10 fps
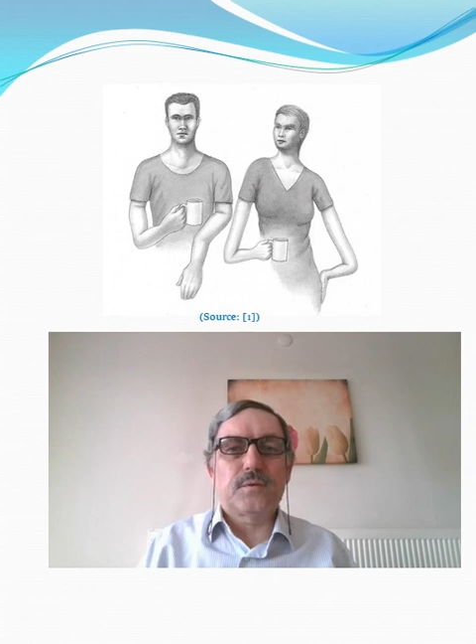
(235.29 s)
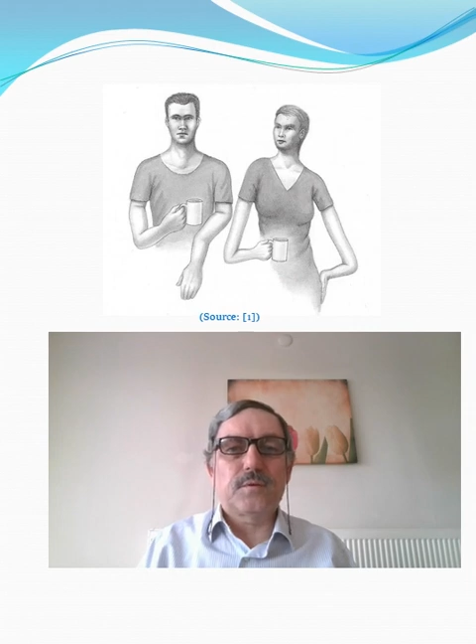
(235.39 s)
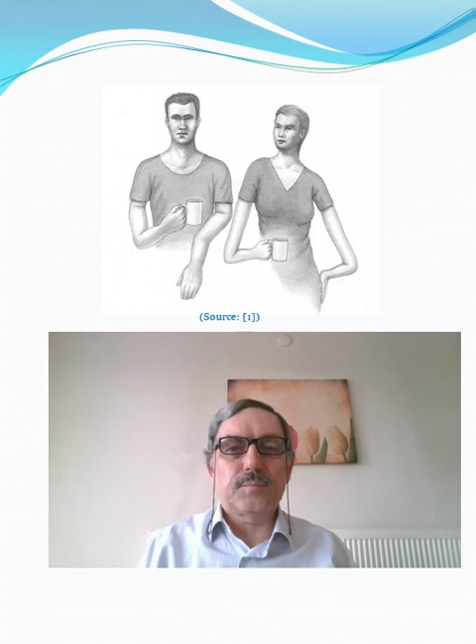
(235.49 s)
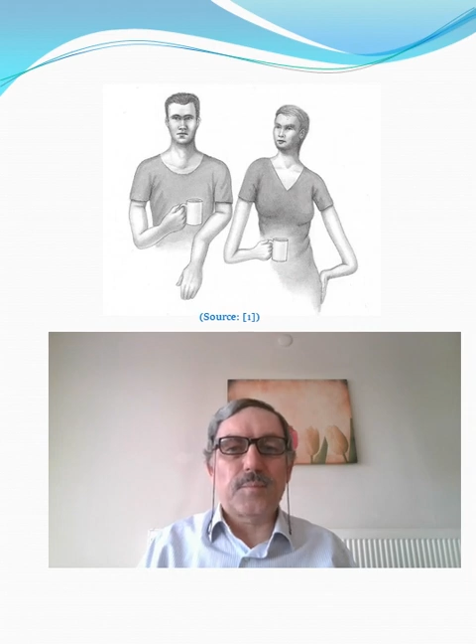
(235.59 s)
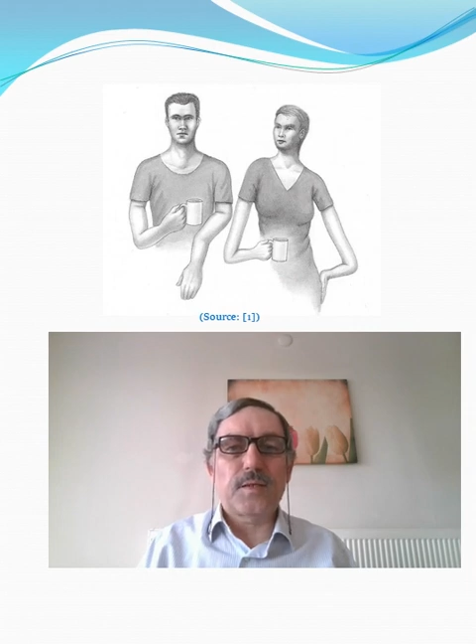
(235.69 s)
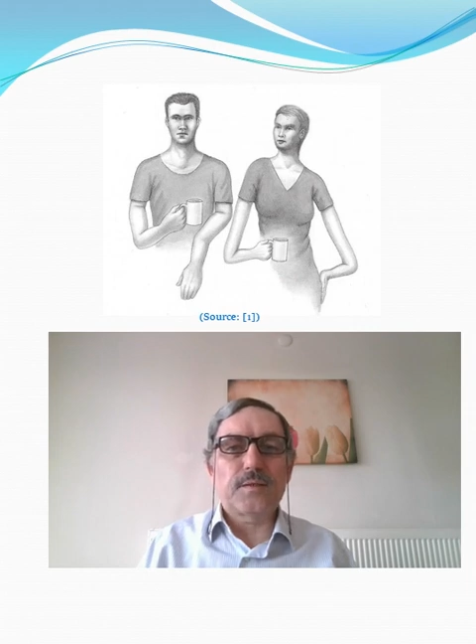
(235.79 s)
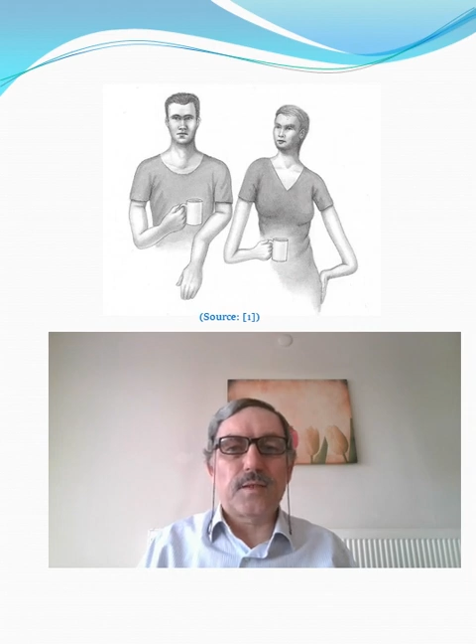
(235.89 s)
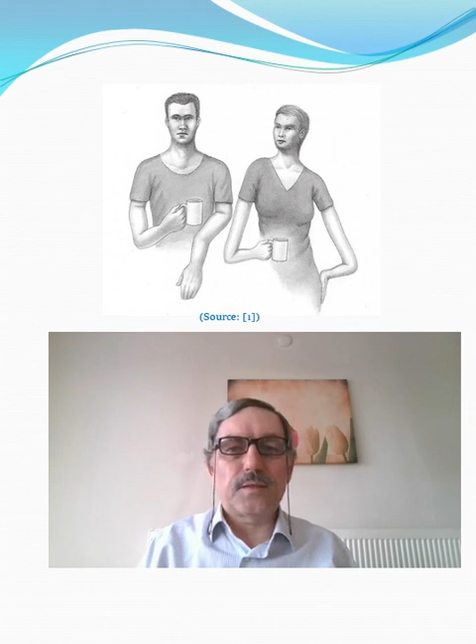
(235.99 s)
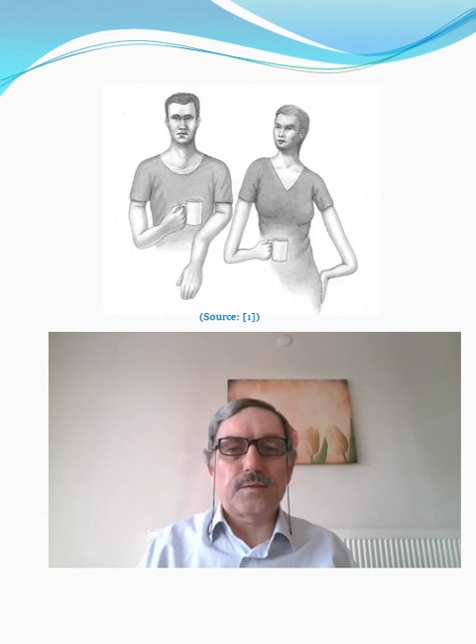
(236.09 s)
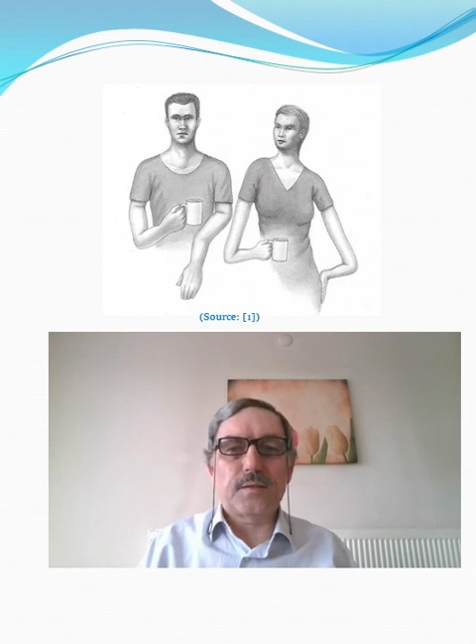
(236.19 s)
The man
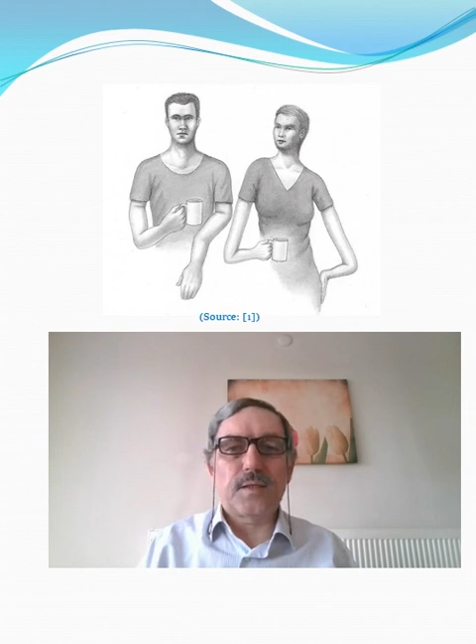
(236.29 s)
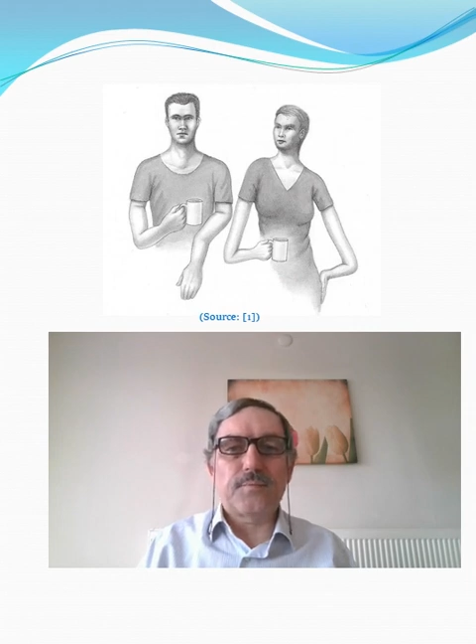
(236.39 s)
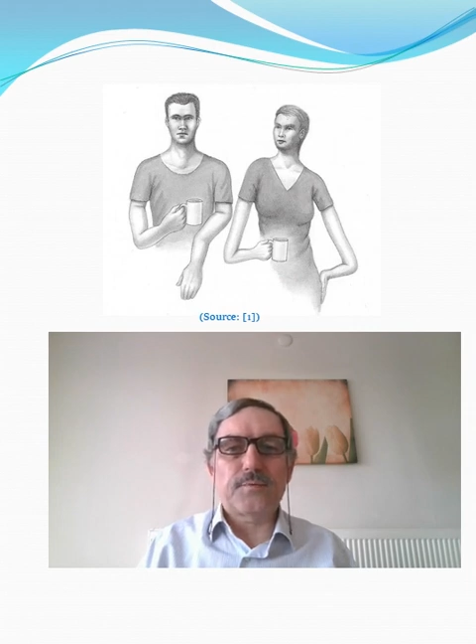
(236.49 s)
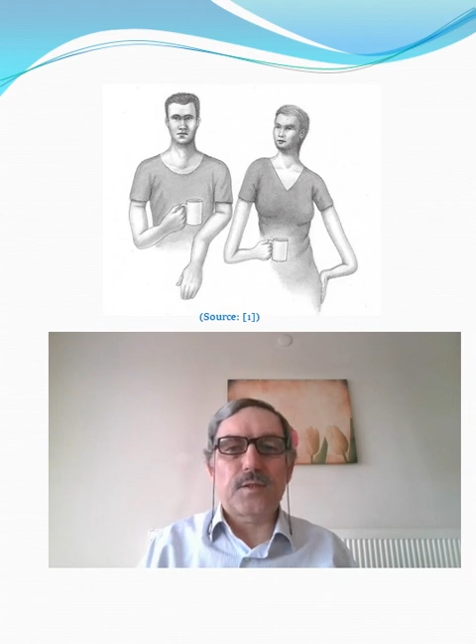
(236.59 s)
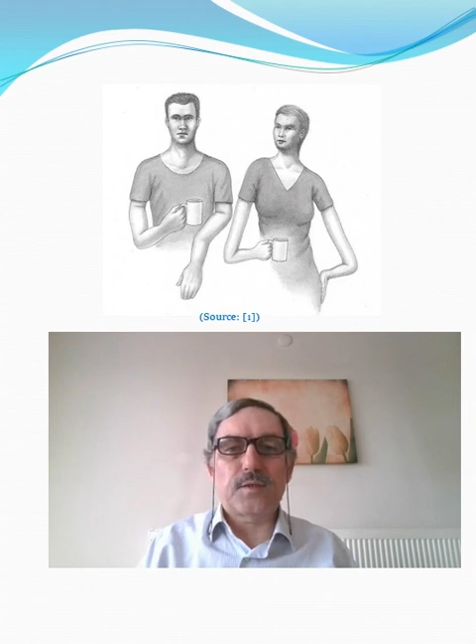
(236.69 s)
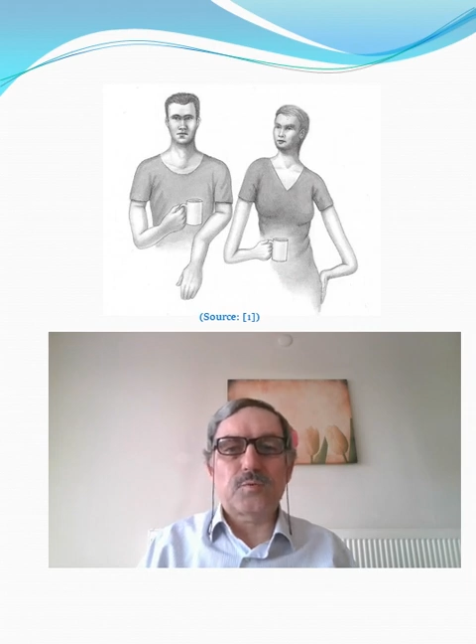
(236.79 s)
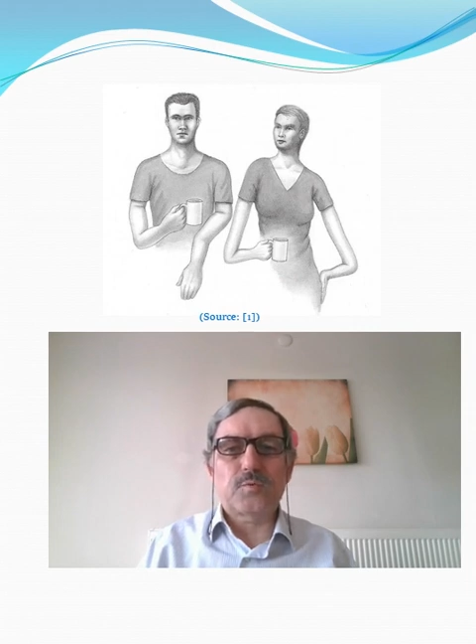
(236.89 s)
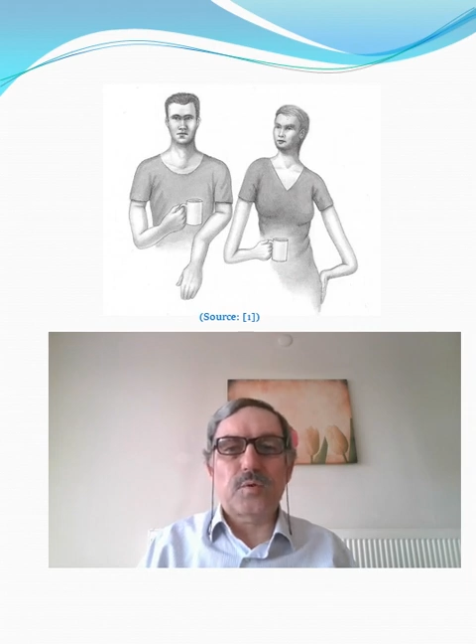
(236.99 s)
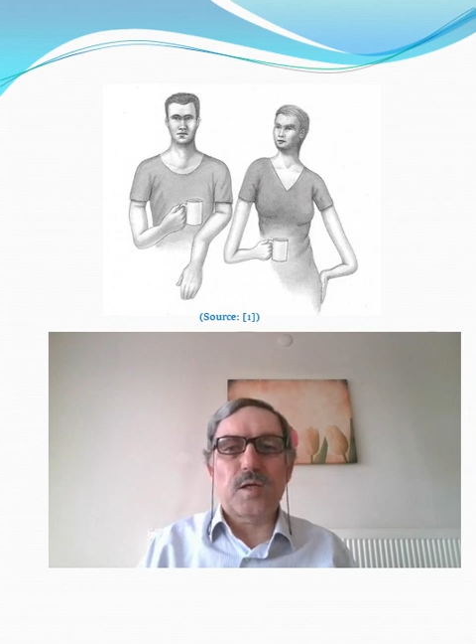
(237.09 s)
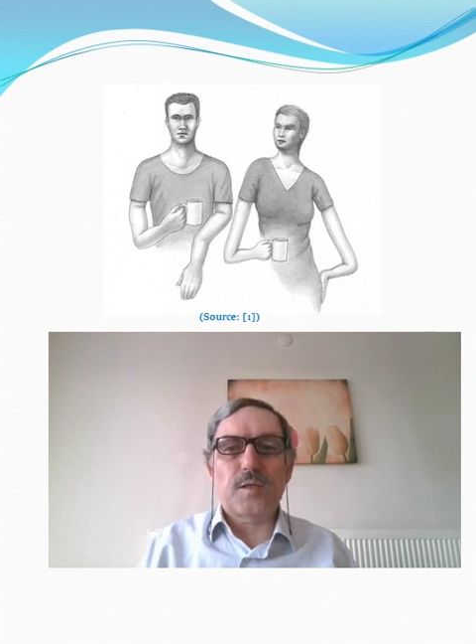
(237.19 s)
at the left has
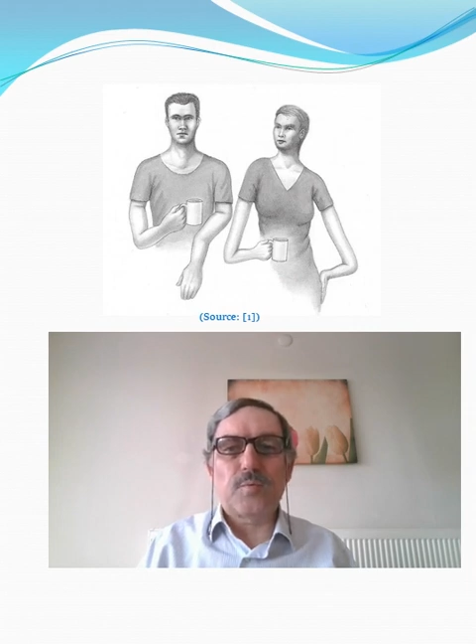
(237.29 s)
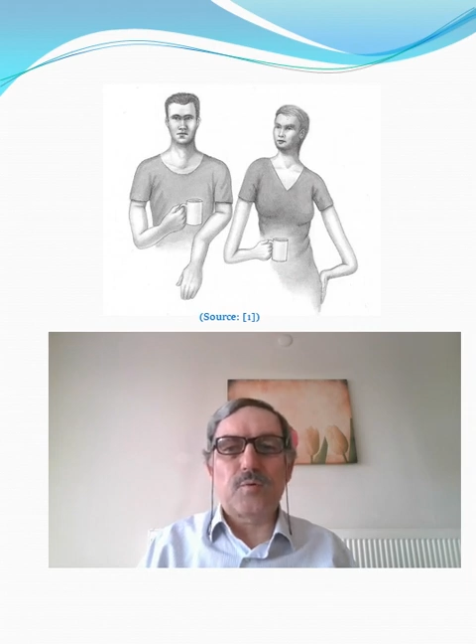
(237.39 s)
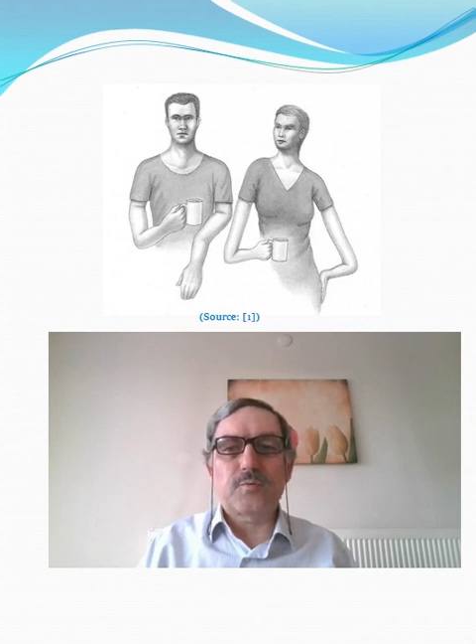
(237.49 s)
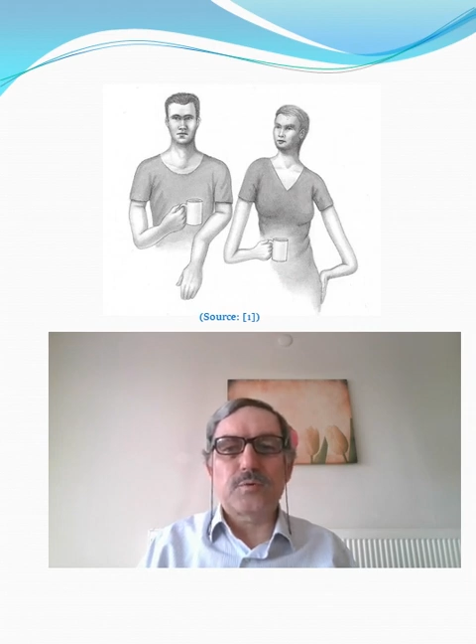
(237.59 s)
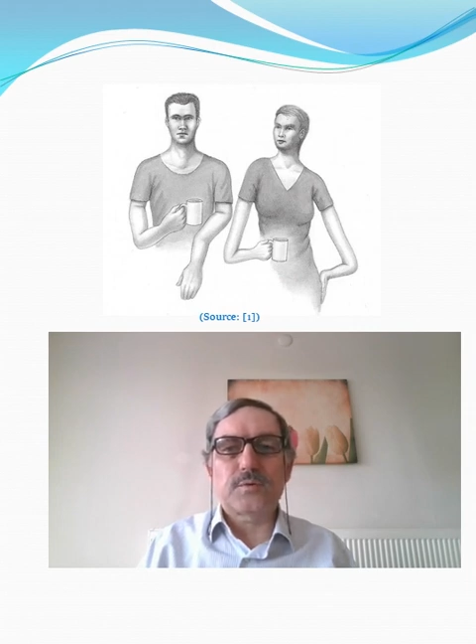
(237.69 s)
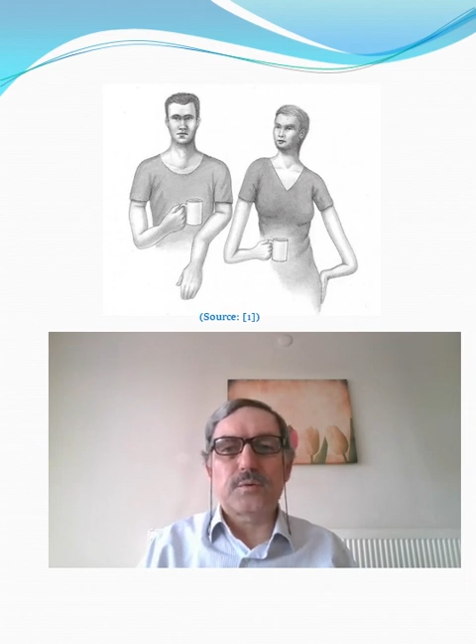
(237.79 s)
2 elbows